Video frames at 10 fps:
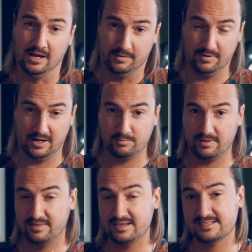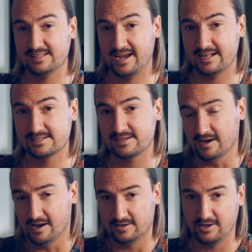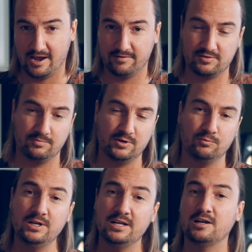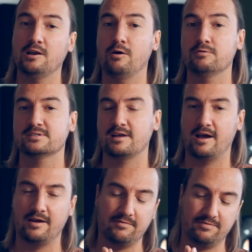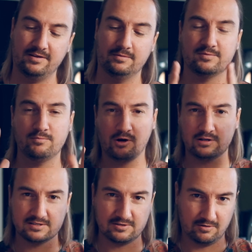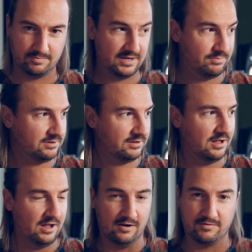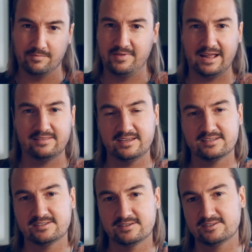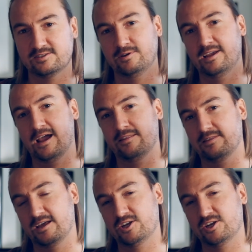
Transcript: but with this lens you have to be really close. I have filmed models or people from that distance to get that